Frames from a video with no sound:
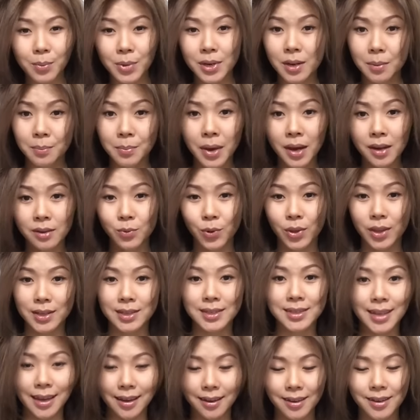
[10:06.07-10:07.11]
up in a bun with a
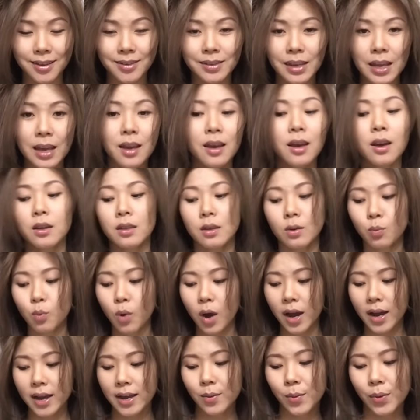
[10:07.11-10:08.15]
stick. The
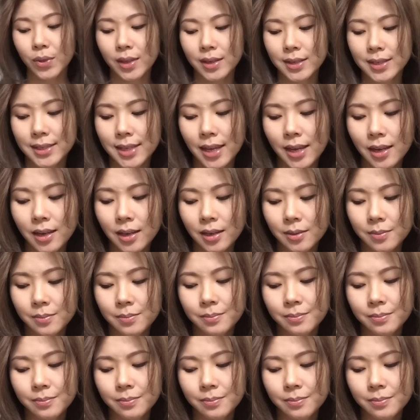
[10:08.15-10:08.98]
why with the stick